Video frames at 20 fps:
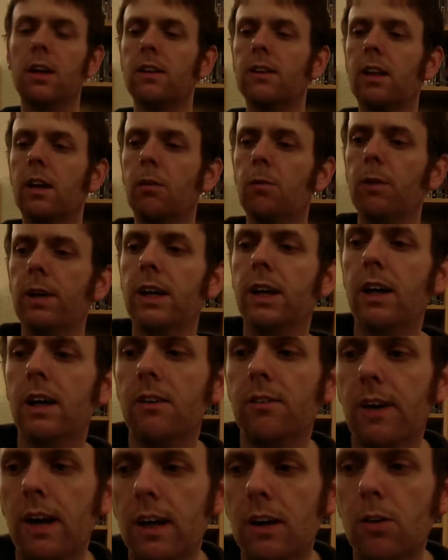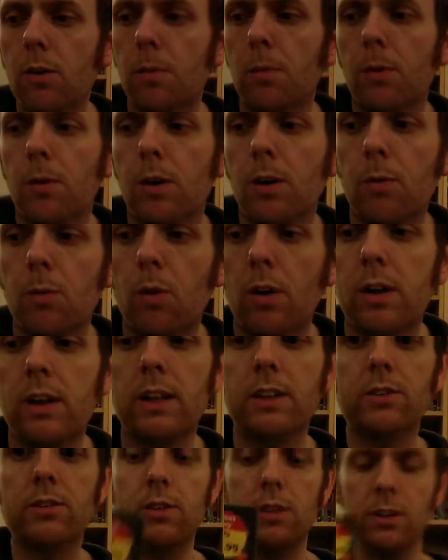Then we have Hellboy 1
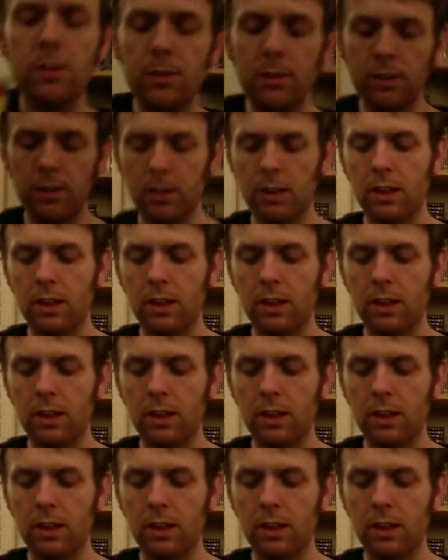and 2.